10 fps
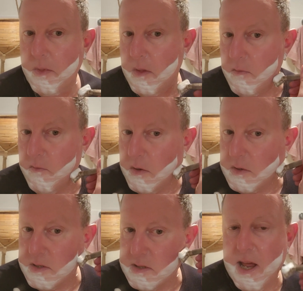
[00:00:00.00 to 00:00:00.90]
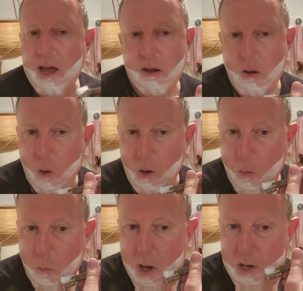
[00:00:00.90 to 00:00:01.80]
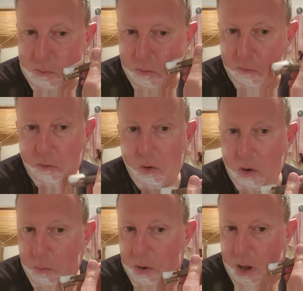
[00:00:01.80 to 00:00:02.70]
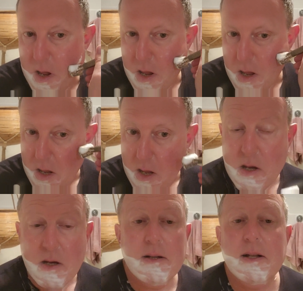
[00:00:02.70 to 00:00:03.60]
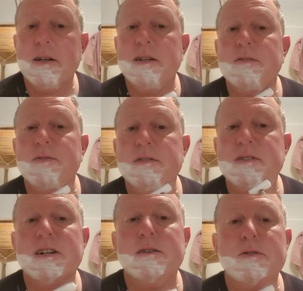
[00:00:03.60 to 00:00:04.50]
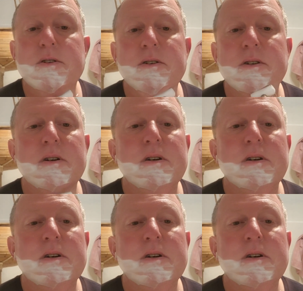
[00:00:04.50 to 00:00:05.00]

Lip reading: foxes down on the beach before, but lucky enough I was able to